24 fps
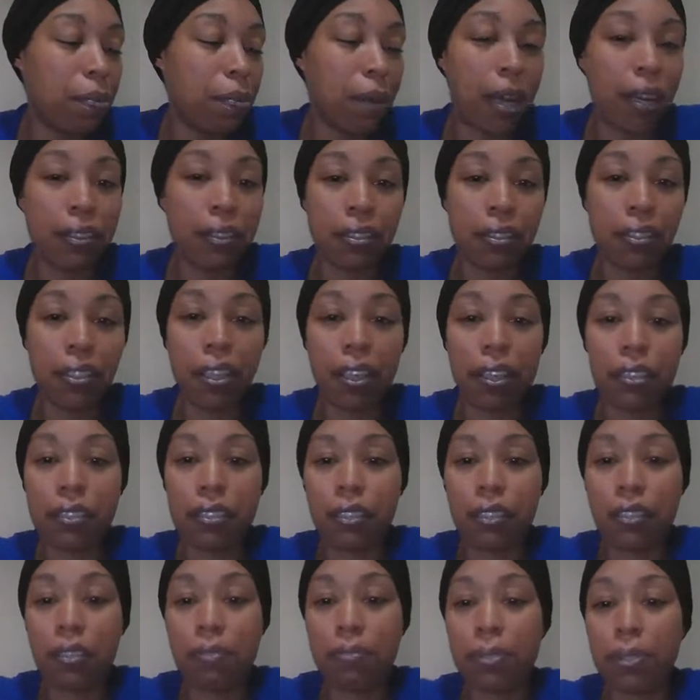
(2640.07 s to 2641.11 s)
my
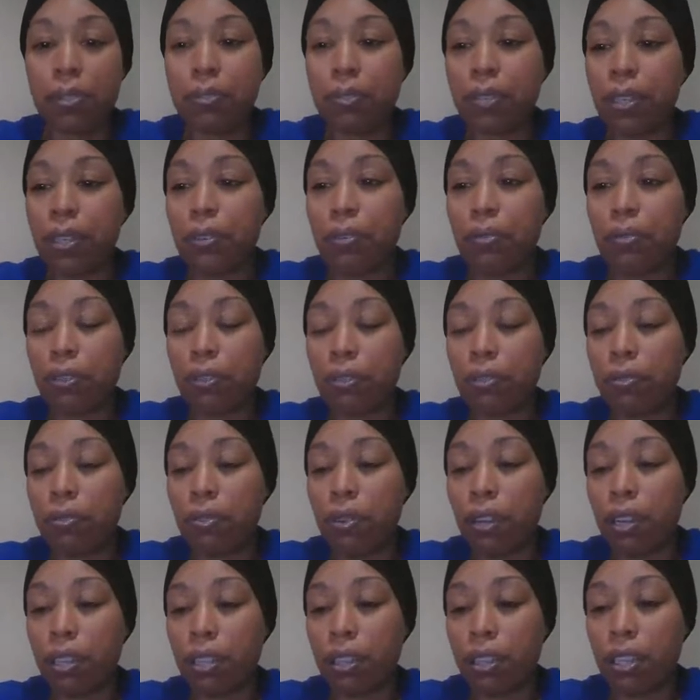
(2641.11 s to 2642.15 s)
education in between going through
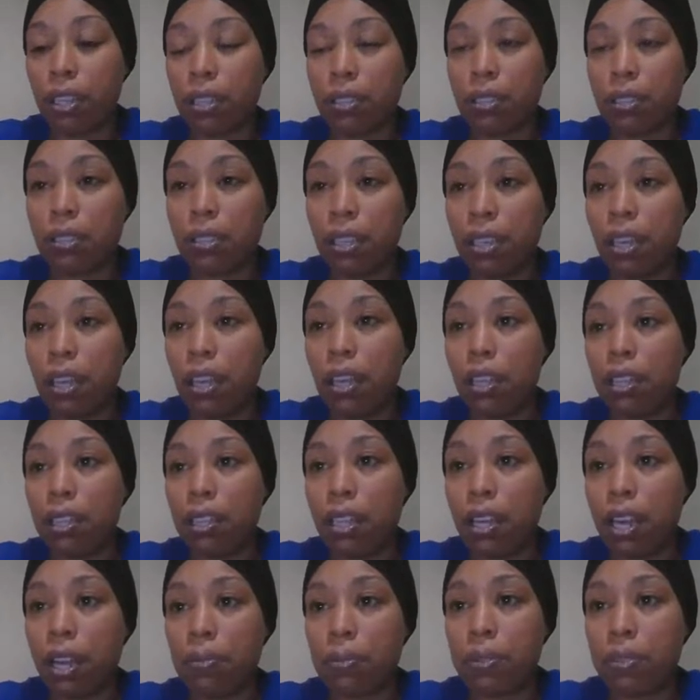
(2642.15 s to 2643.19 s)
all the things
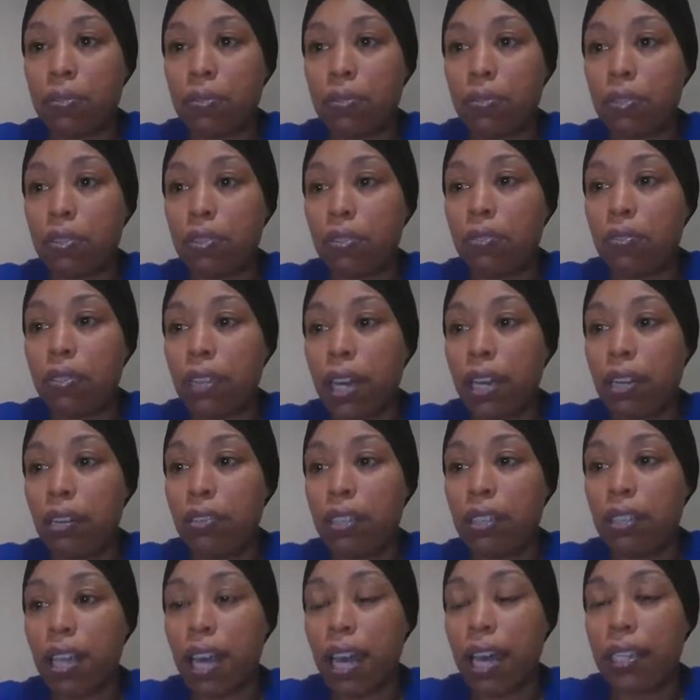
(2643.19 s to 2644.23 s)
that I was going through. Not
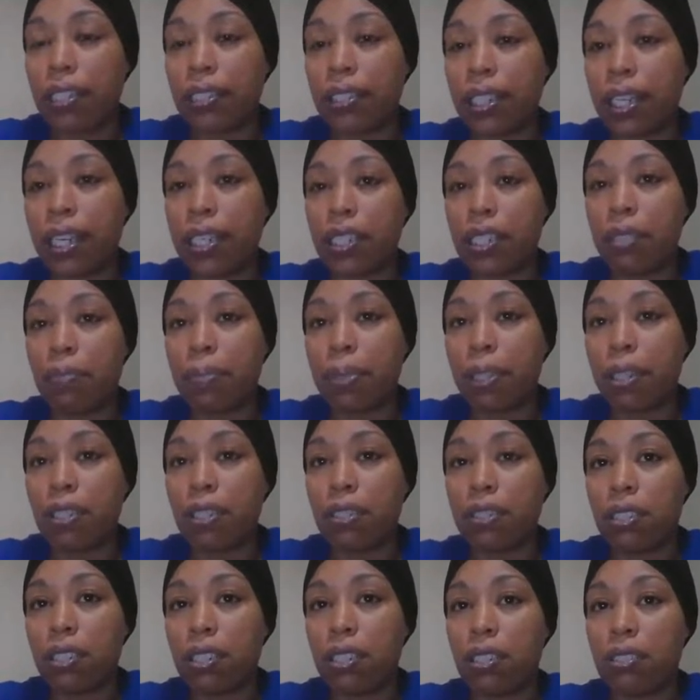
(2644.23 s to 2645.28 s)
only the education, but the
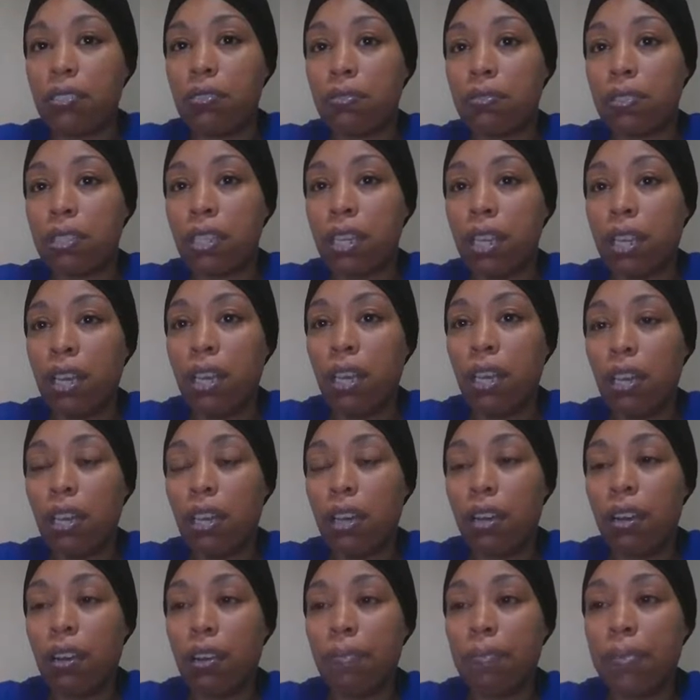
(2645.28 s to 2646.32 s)
skills
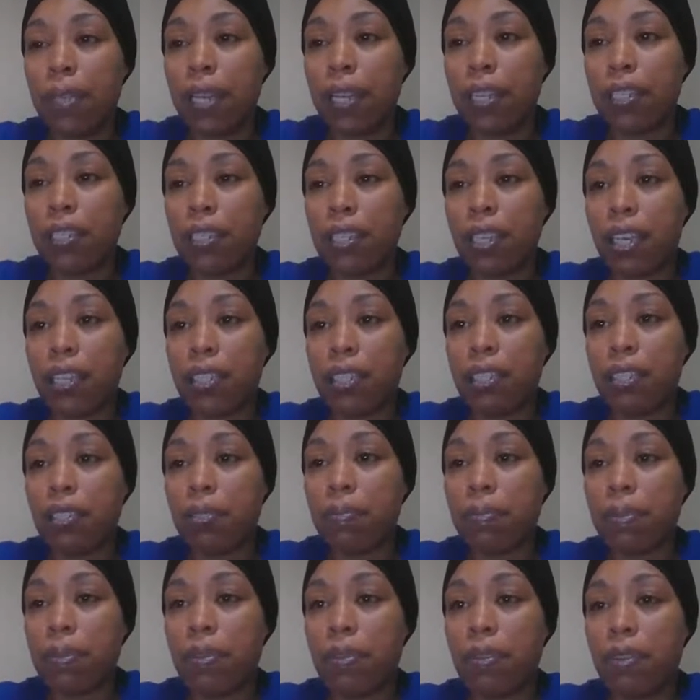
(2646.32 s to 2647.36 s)
that it takes
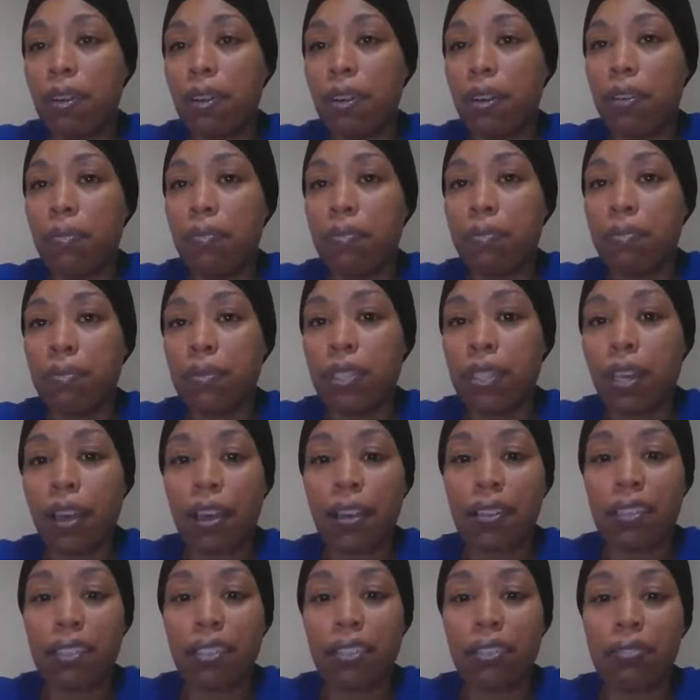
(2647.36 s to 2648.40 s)
to
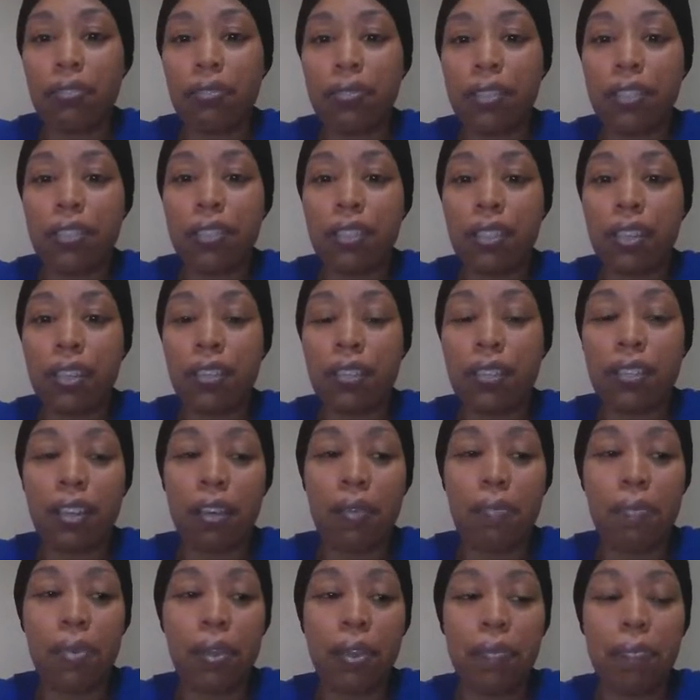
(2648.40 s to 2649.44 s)
actually do these things
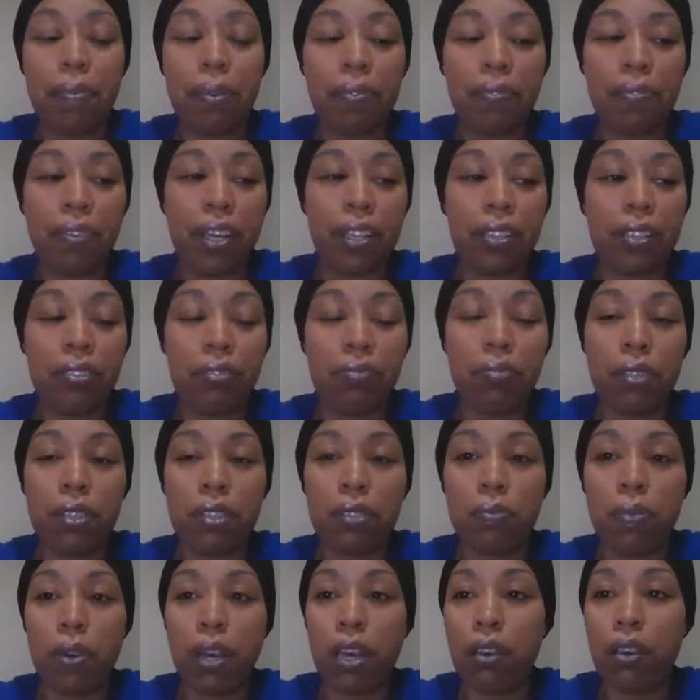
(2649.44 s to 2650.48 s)
and be professional
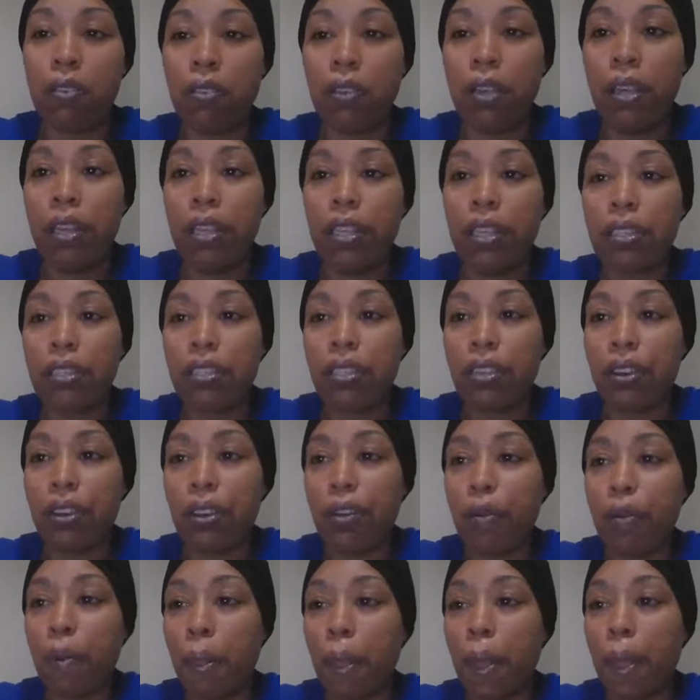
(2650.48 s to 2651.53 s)
as well.
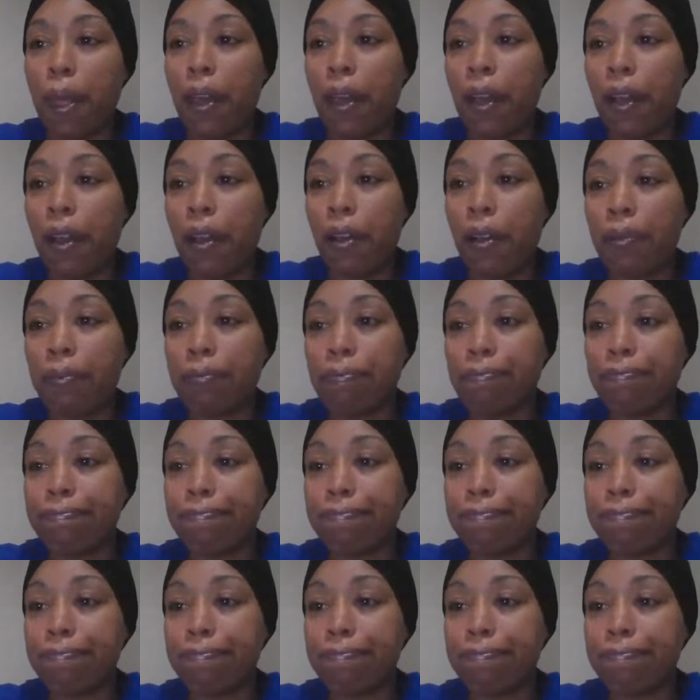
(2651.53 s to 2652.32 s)
So um,